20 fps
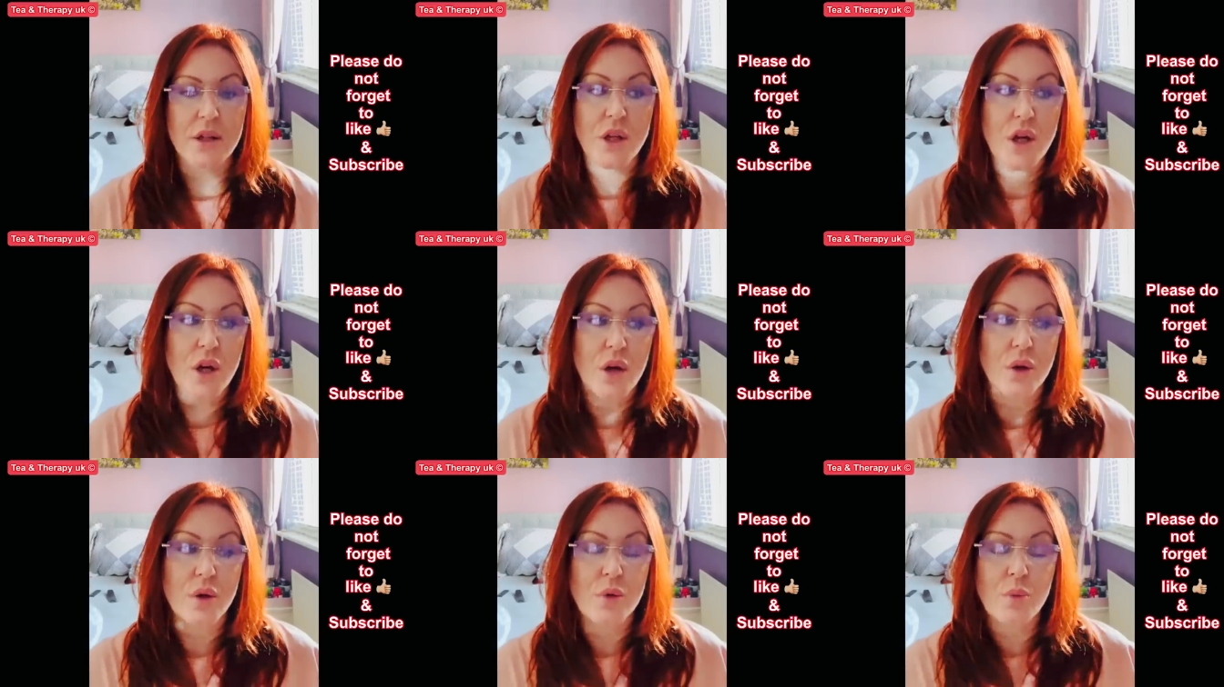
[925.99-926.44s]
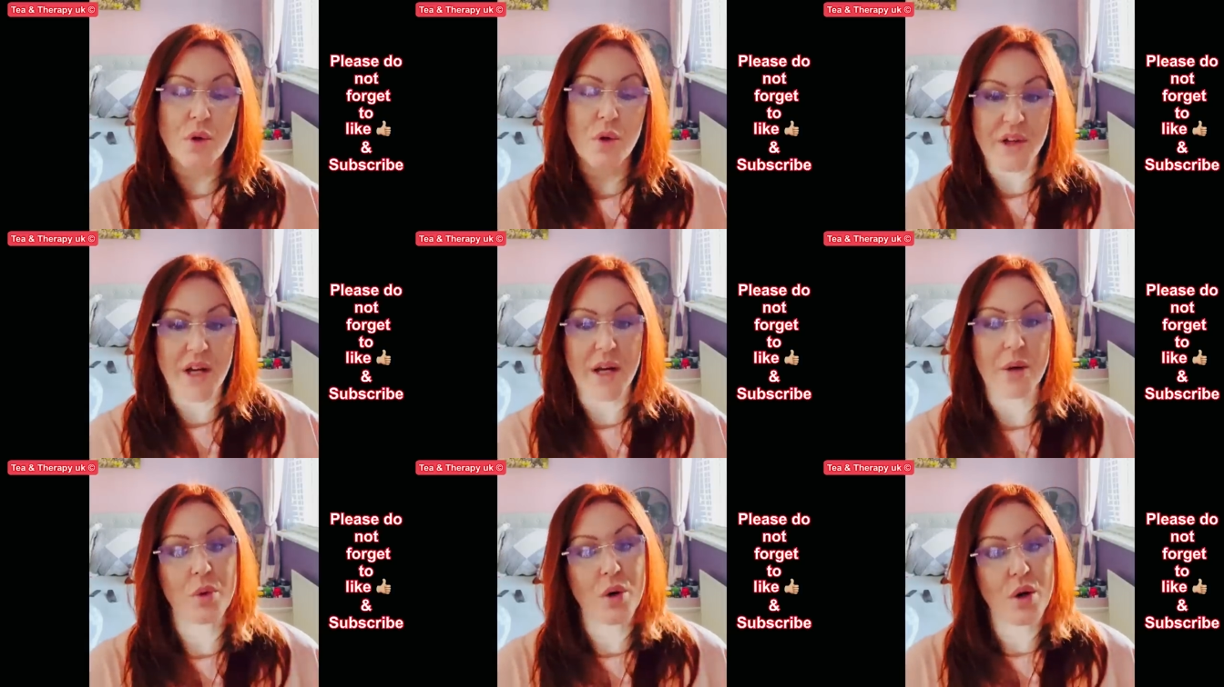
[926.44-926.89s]
No, what
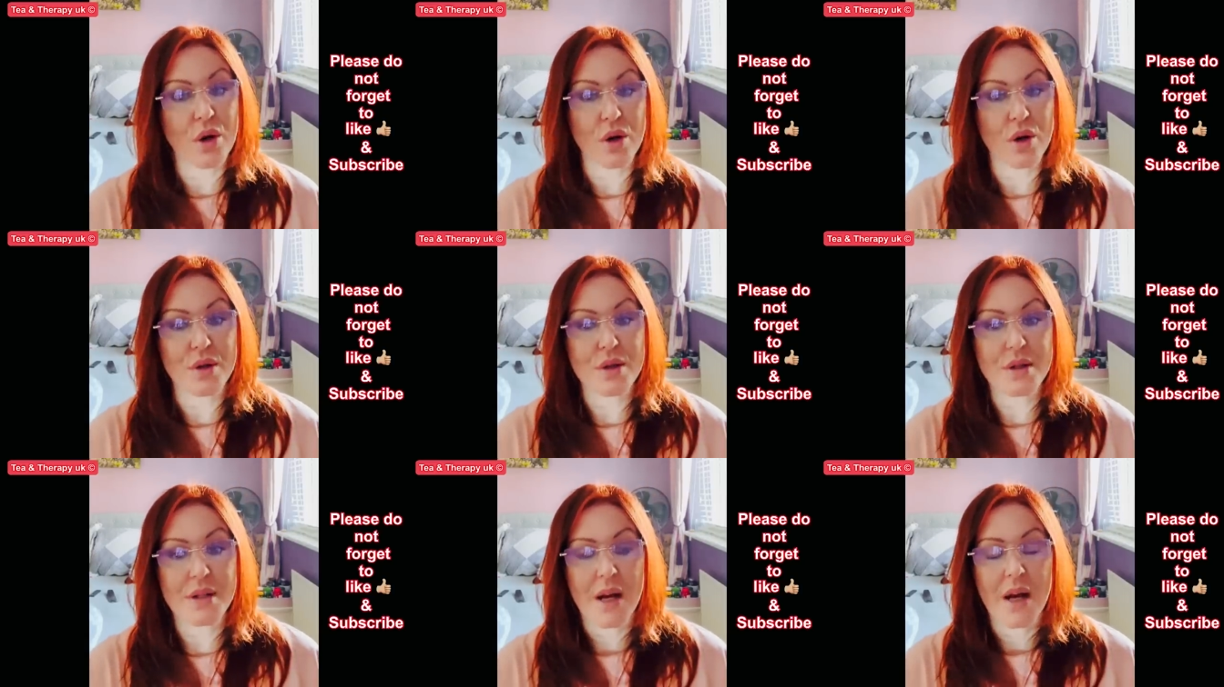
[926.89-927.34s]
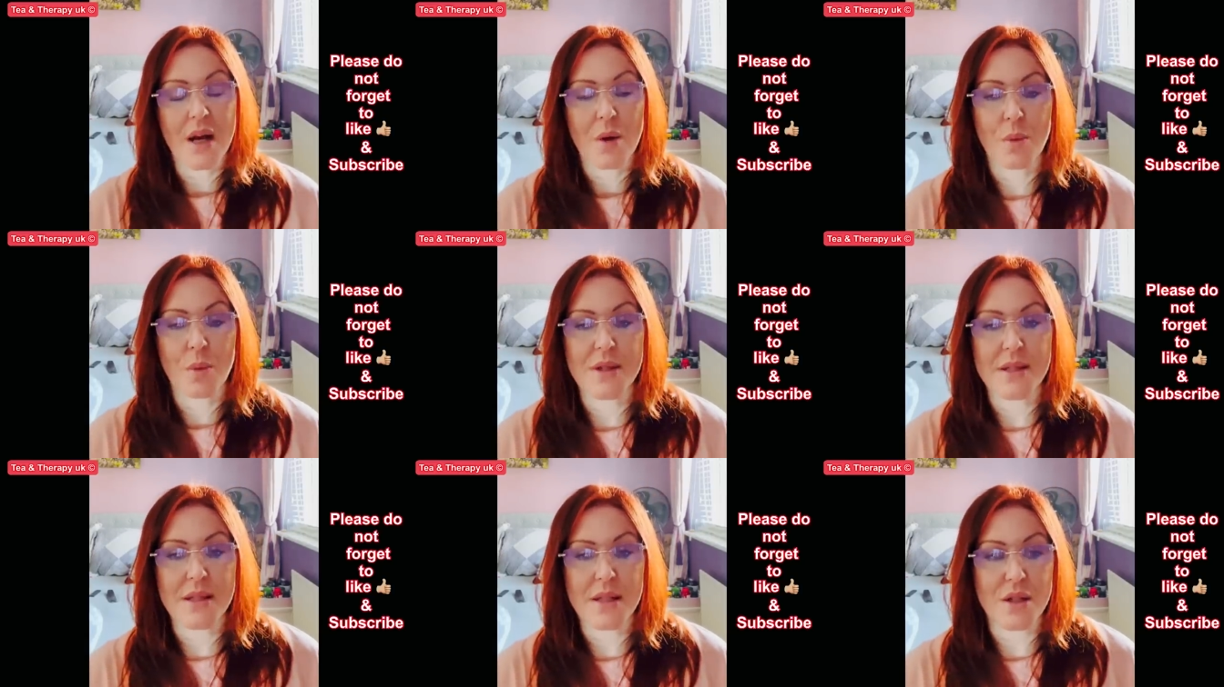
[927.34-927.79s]
that was,
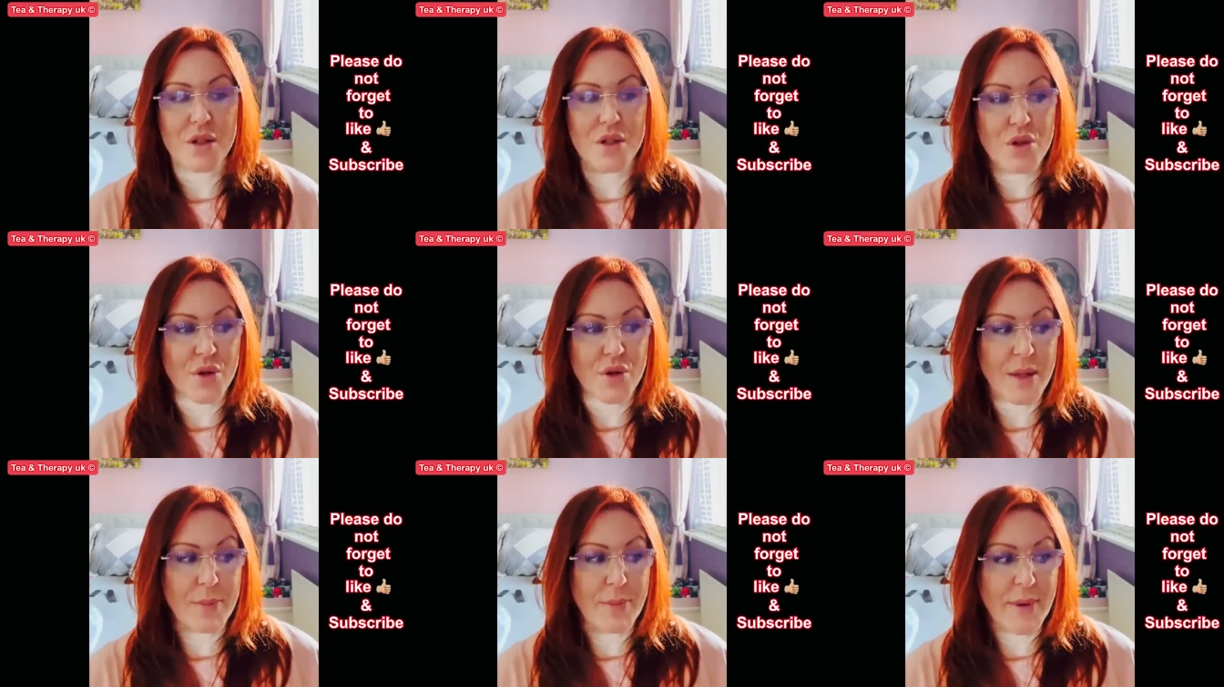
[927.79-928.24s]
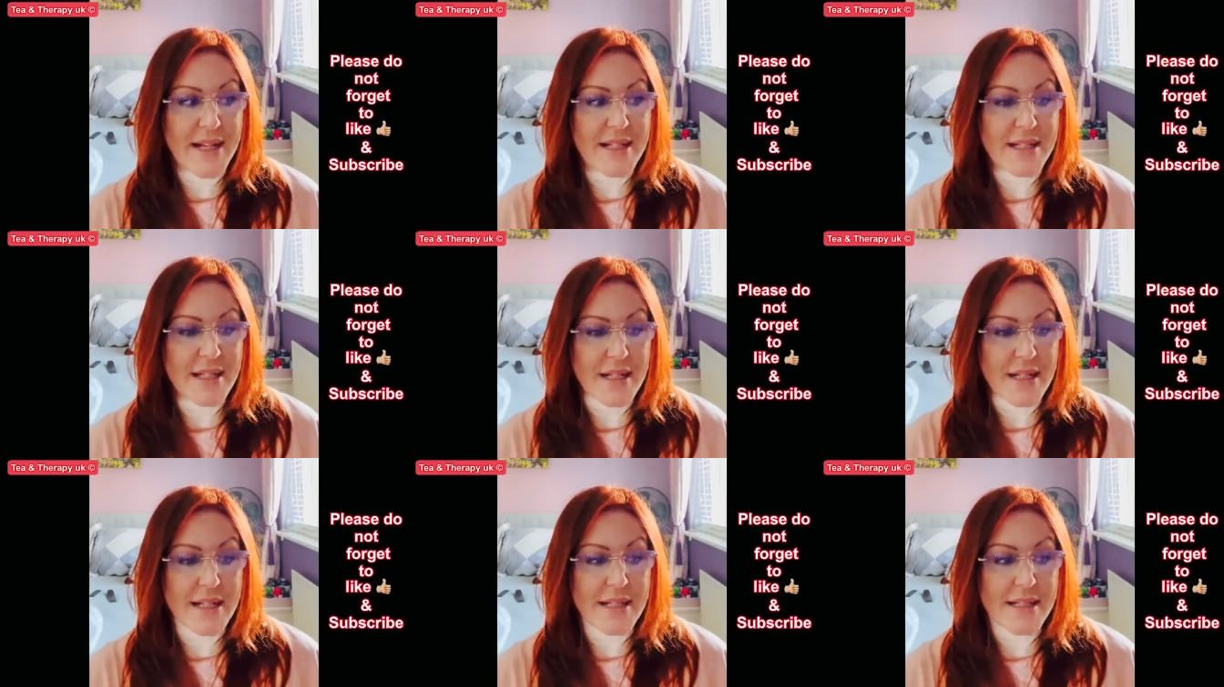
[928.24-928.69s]
was that Johnny
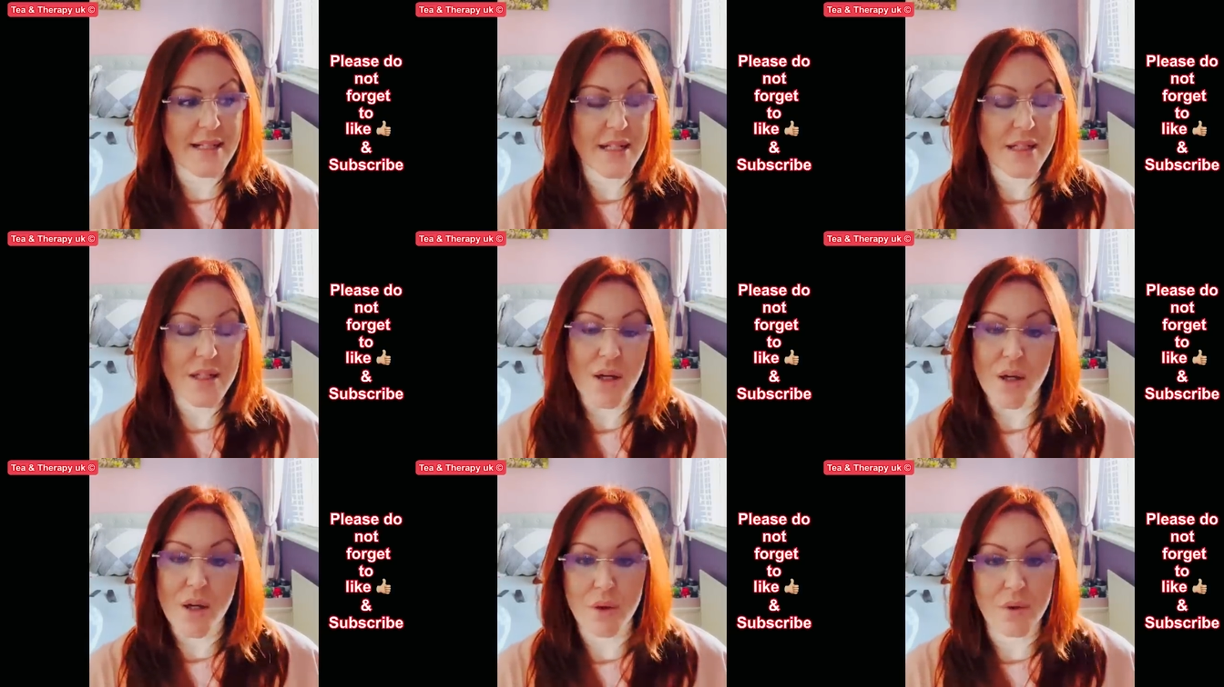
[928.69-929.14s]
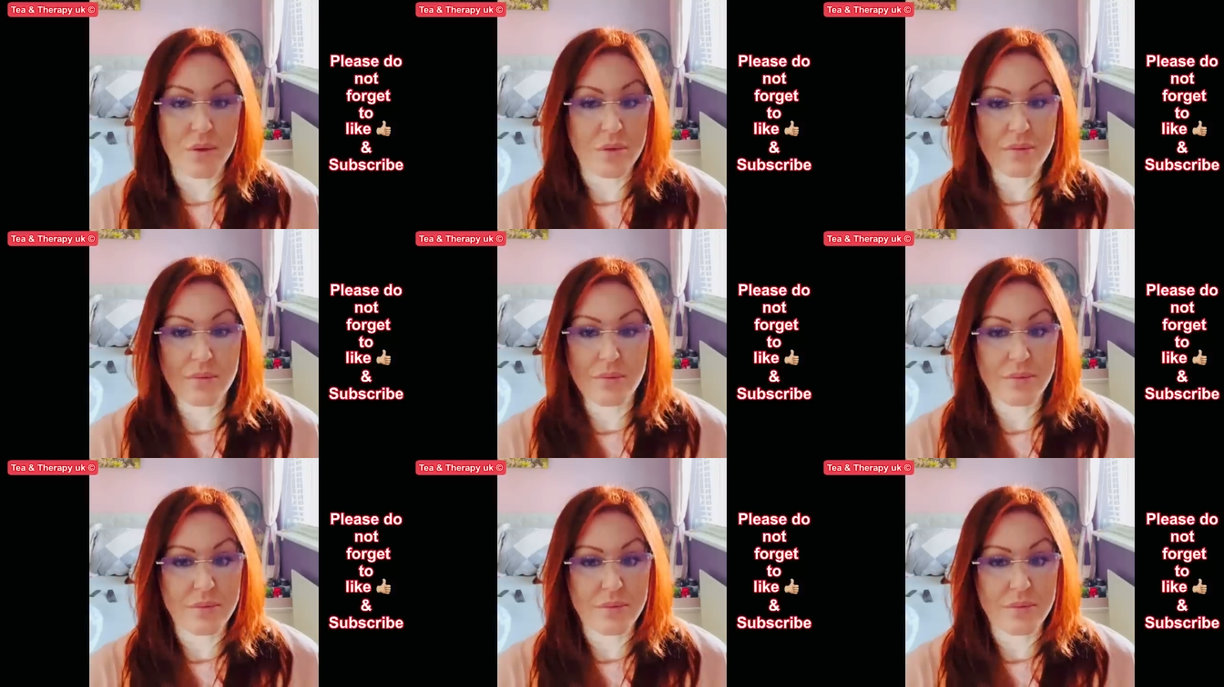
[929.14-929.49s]
basically said, no,